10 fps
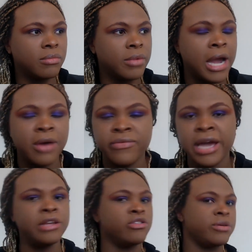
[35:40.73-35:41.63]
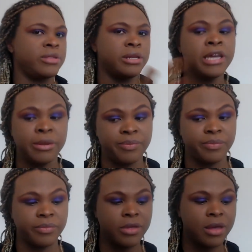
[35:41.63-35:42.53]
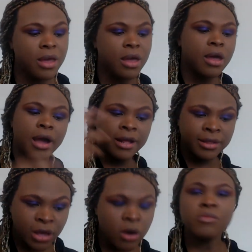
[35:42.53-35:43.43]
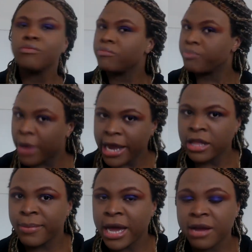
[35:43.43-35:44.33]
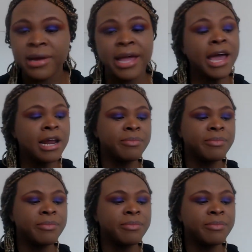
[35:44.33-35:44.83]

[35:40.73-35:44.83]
have that interest in him. And so back in the back of my head,